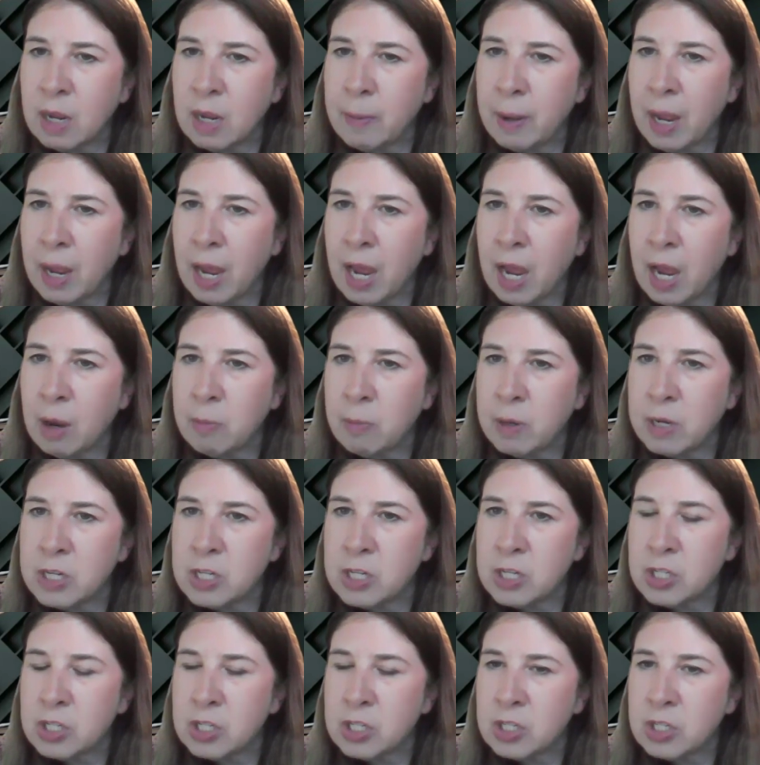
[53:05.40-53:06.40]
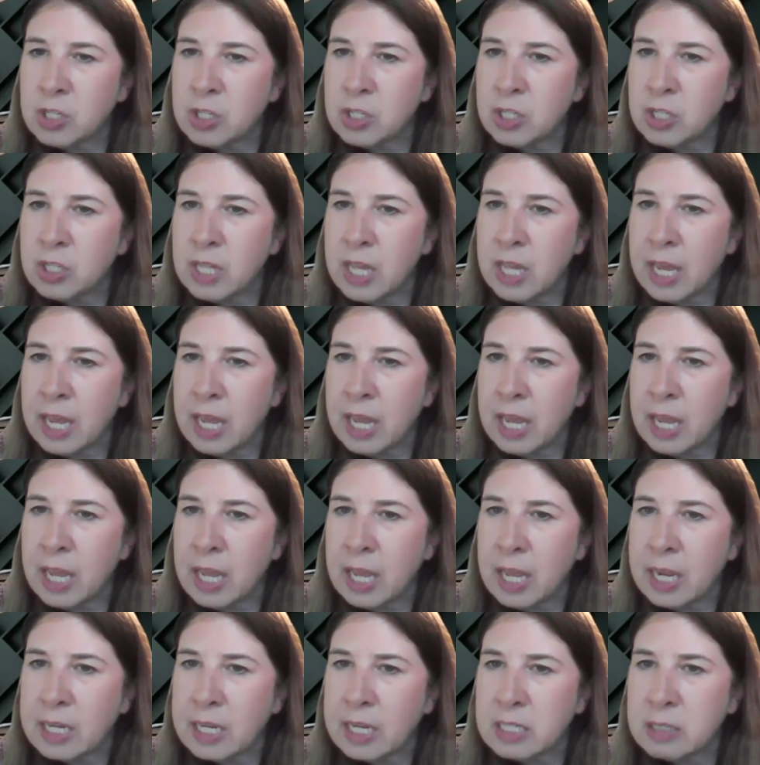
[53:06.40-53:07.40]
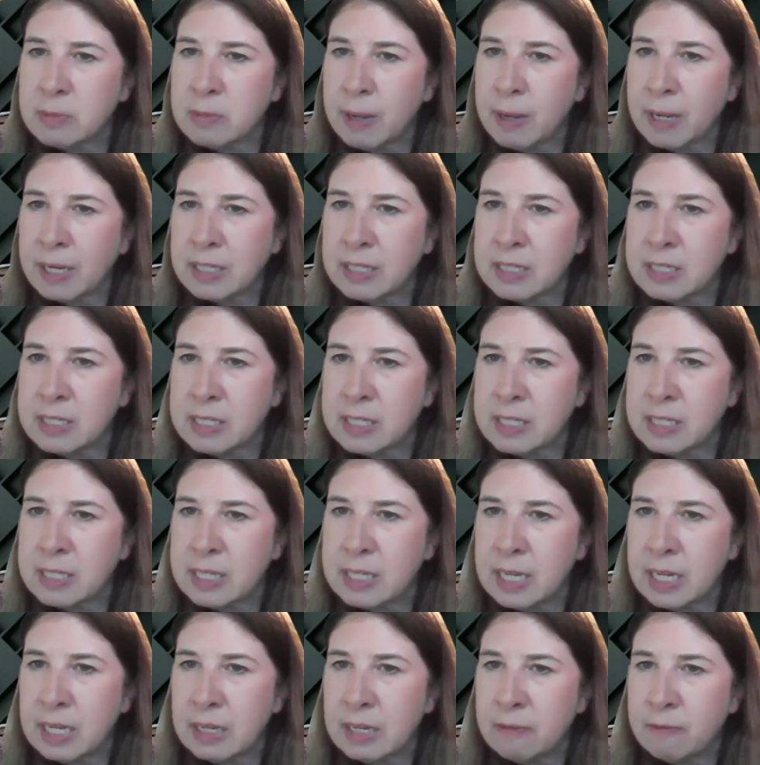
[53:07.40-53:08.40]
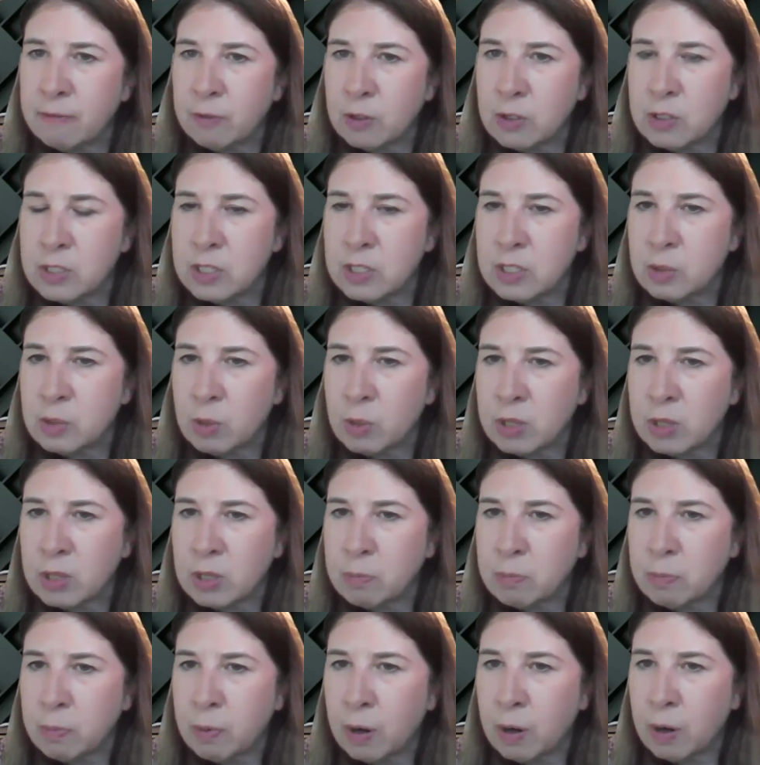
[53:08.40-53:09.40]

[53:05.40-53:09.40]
about how much could they expect to see versus what the